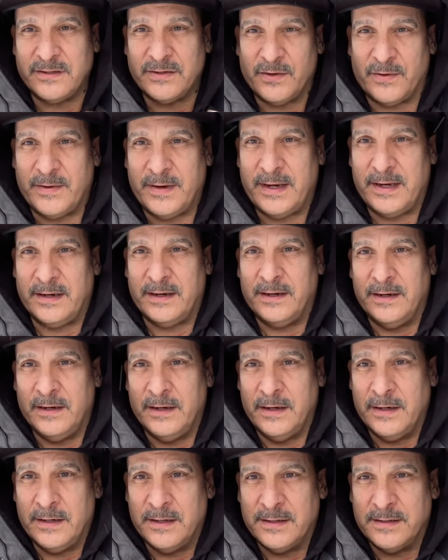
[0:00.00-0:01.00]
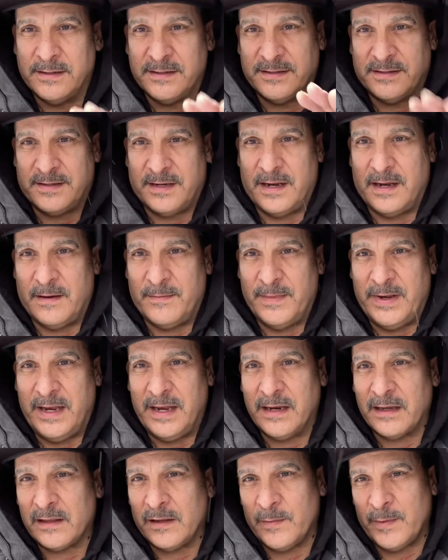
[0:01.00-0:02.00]
during some
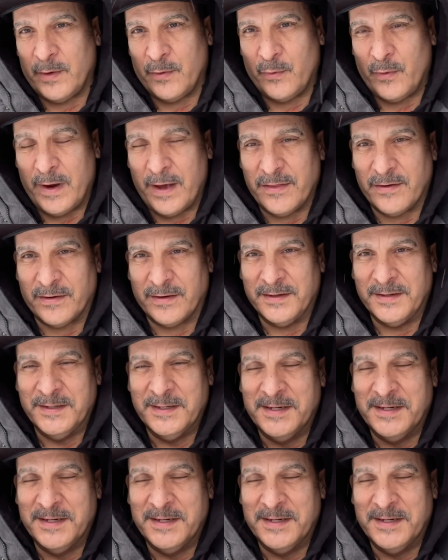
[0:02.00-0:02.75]
inclement weather.